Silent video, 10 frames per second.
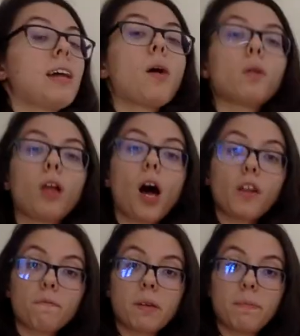Now, a
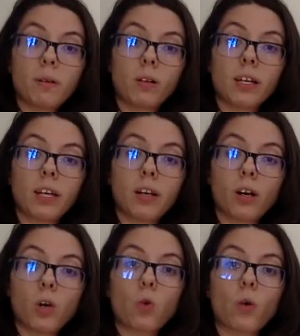lot of people here
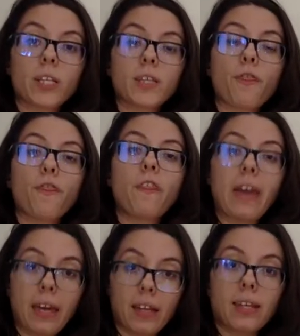are going to
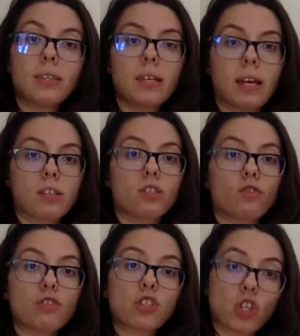think that the
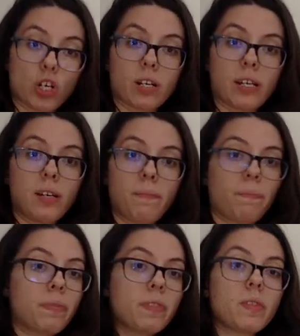answer is 30.
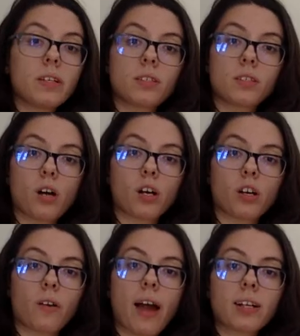This is not
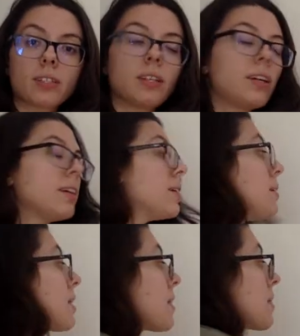correct.
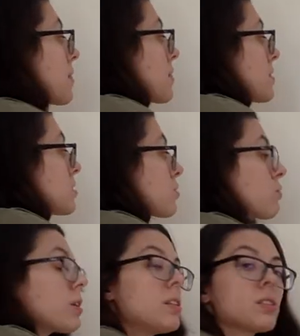This
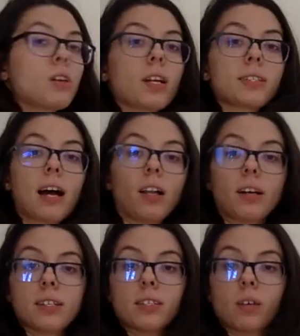3 does not tell
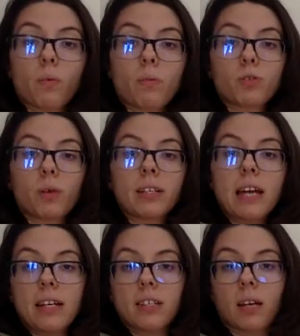us that we're doing
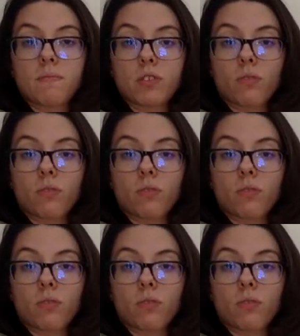10 times